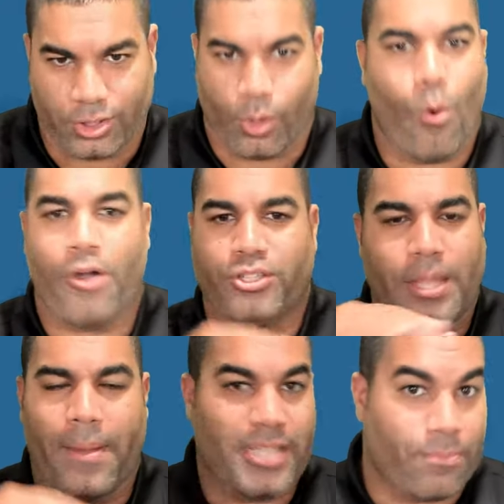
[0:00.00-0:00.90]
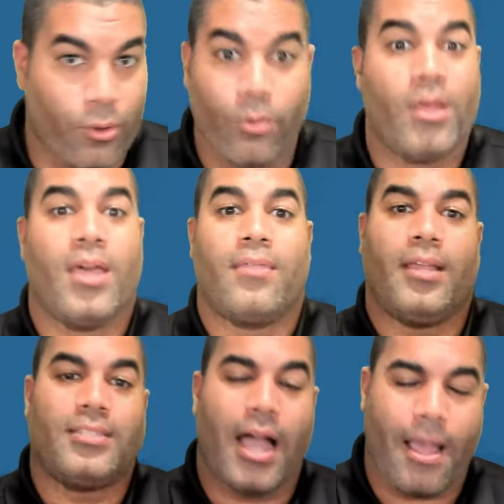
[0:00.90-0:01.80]
It'll walk you step by step through the
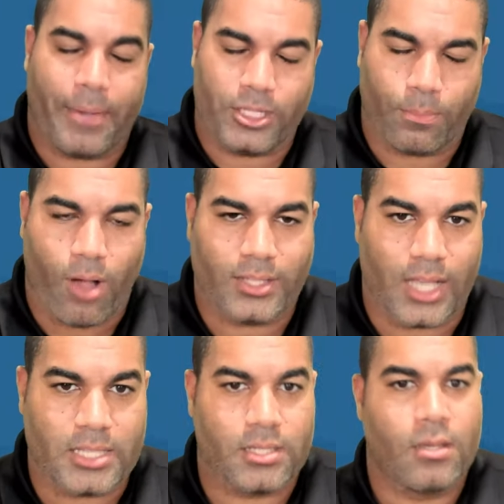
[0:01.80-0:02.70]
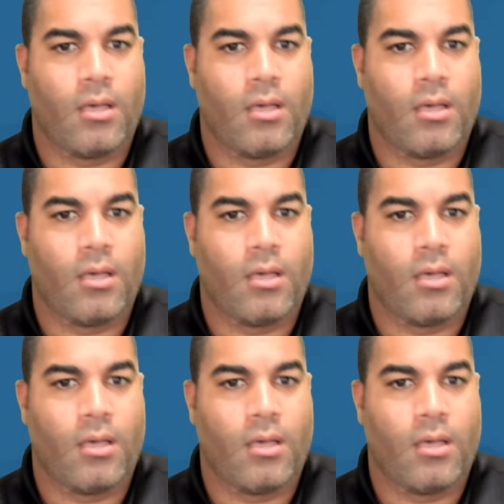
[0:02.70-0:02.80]
entire application process.